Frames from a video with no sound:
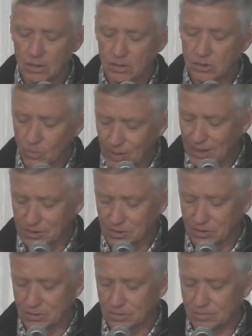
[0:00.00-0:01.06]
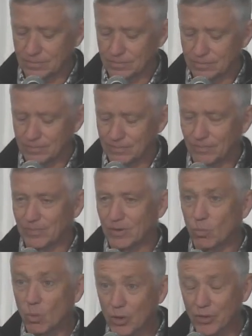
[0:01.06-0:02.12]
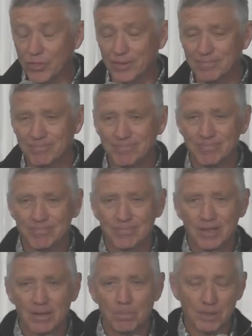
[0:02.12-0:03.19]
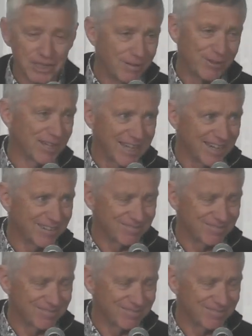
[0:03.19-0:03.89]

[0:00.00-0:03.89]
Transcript: to us. Worth believing in.